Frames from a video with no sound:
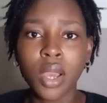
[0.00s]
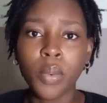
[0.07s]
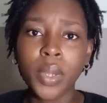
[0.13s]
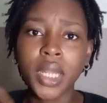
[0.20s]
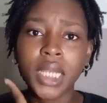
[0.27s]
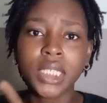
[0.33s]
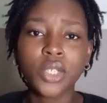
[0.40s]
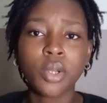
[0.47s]

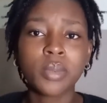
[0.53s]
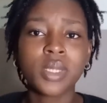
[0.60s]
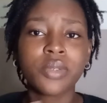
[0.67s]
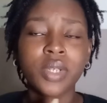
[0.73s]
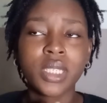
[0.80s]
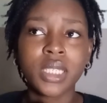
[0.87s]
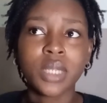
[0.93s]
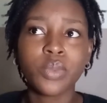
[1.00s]
When it actually comes to
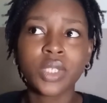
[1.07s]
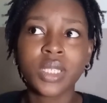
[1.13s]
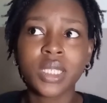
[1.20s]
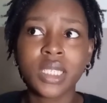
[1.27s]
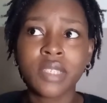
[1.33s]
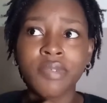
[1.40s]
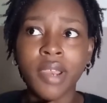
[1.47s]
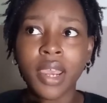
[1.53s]
creating a wish
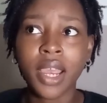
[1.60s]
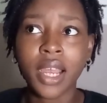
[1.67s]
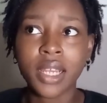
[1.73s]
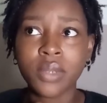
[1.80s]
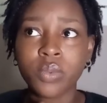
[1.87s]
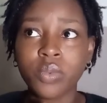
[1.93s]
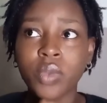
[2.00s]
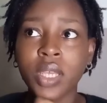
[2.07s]
list, it's very
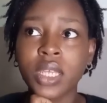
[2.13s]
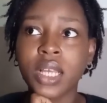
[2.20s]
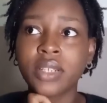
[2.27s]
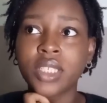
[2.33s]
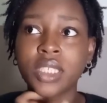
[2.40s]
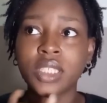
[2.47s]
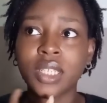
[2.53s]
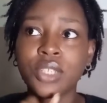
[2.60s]
hard when you
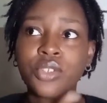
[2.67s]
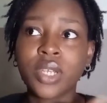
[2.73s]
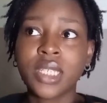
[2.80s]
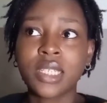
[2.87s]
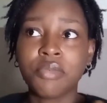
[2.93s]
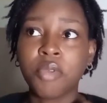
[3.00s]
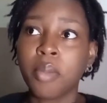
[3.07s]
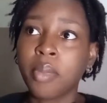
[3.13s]
actually start trying
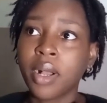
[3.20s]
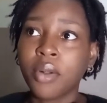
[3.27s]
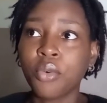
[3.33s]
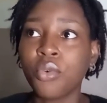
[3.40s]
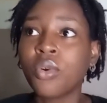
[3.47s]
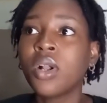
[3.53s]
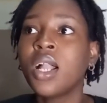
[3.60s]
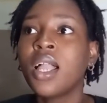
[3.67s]
to remember
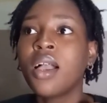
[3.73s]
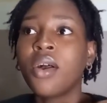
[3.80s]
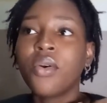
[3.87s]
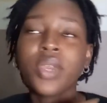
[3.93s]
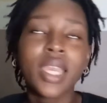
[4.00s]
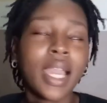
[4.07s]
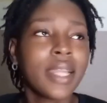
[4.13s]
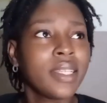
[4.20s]
what.
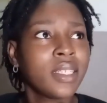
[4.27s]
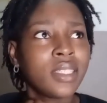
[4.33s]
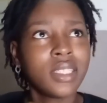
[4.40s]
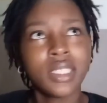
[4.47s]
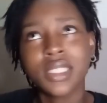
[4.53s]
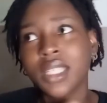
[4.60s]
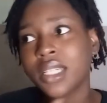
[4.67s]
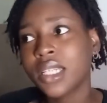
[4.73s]
Oh yeah, I need
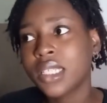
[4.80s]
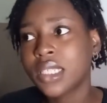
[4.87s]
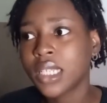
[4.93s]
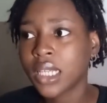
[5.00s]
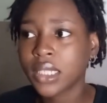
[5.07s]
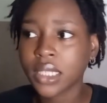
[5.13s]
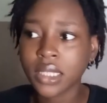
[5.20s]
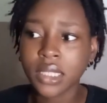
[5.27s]
this, I need
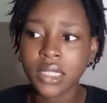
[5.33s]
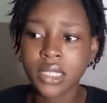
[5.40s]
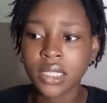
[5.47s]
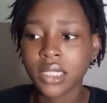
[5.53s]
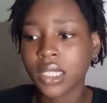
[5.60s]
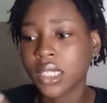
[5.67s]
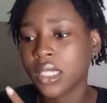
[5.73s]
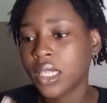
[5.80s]
that, I need
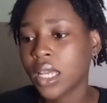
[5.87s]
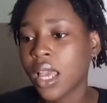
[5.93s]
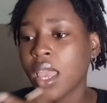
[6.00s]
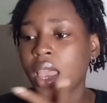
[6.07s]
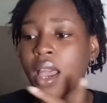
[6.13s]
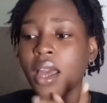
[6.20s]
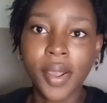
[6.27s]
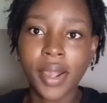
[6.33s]
this, I need
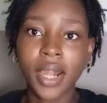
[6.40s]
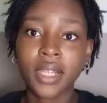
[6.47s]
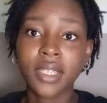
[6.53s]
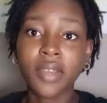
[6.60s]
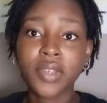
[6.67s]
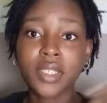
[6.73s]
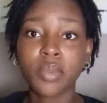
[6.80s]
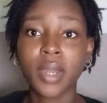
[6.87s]
that. Okay,
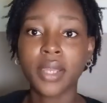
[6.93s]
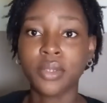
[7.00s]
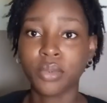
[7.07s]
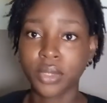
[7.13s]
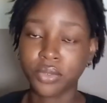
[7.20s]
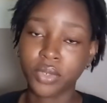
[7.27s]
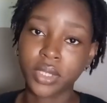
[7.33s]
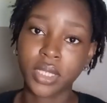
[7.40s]
and the reason why I
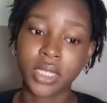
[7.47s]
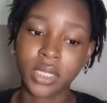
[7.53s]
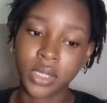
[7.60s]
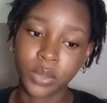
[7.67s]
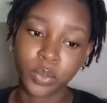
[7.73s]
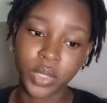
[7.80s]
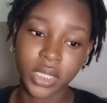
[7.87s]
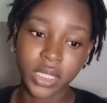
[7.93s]
don't want to create
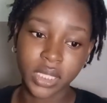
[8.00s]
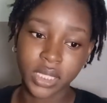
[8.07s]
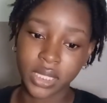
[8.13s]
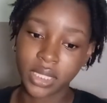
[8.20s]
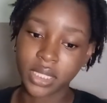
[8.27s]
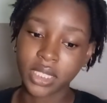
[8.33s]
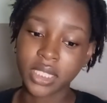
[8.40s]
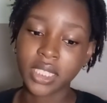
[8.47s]
a wish list
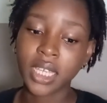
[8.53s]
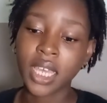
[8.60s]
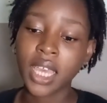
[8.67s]
is this.